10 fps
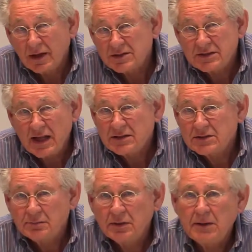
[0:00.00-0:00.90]

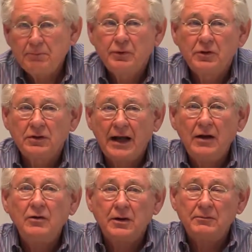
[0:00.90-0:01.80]
ostensibly pull
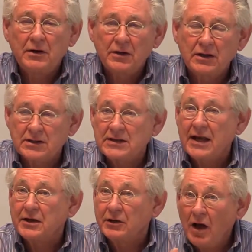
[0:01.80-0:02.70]
out America's
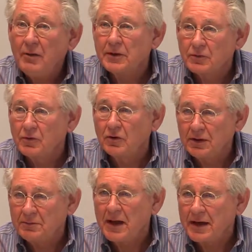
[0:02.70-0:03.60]
economic
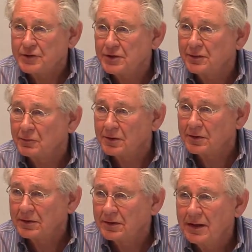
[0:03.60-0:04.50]
role in managing the
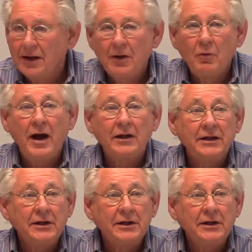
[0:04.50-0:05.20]
world, while